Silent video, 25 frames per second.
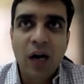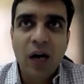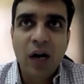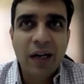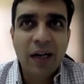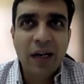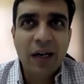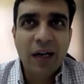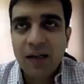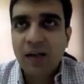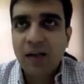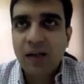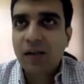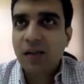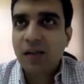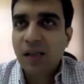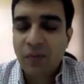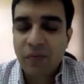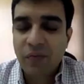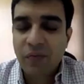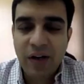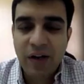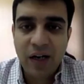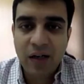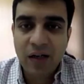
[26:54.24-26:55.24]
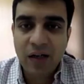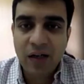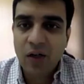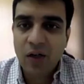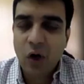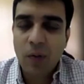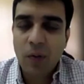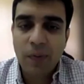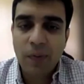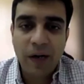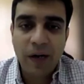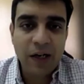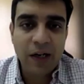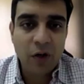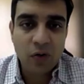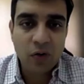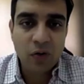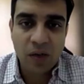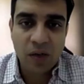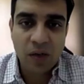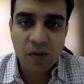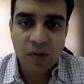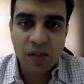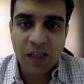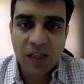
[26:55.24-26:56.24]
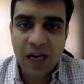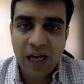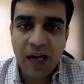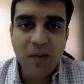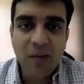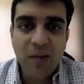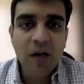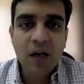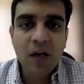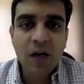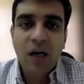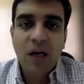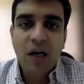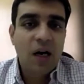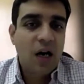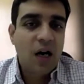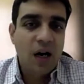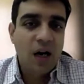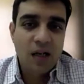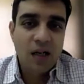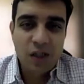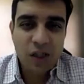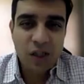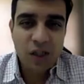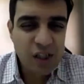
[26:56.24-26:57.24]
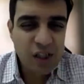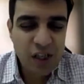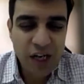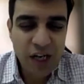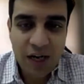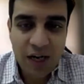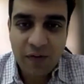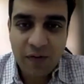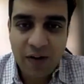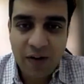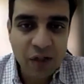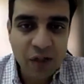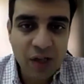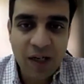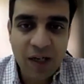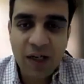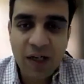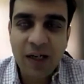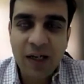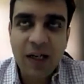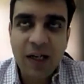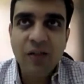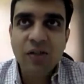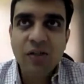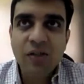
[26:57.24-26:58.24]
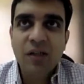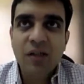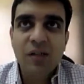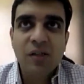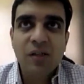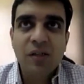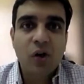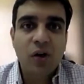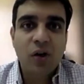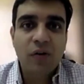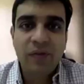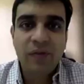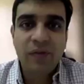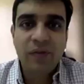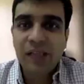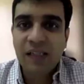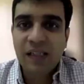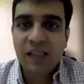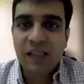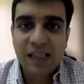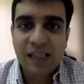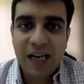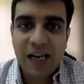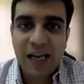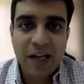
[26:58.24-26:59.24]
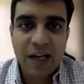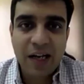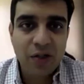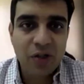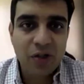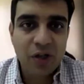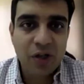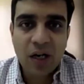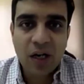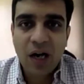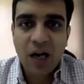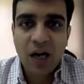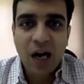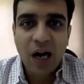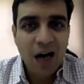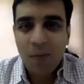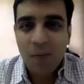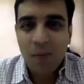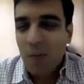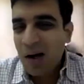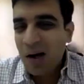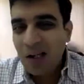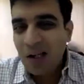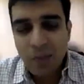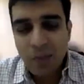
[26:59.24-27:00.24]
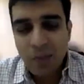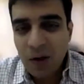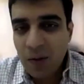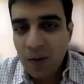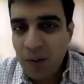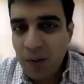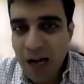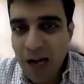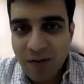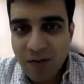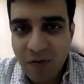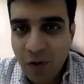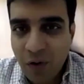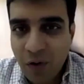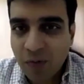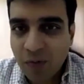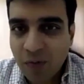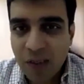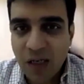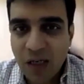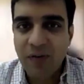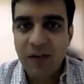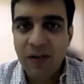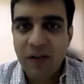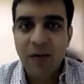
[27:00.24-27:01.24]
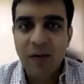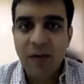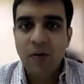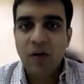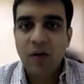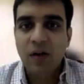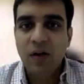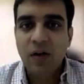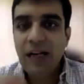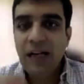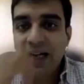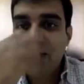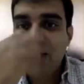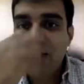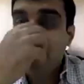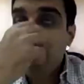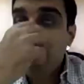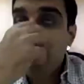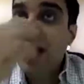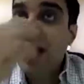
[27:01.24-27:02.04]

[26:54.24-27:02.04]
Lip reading: again, somewhere at the top right to subscribe. Just check Venture Intelligence or VCC Edge. Multiple platforms are available, right? And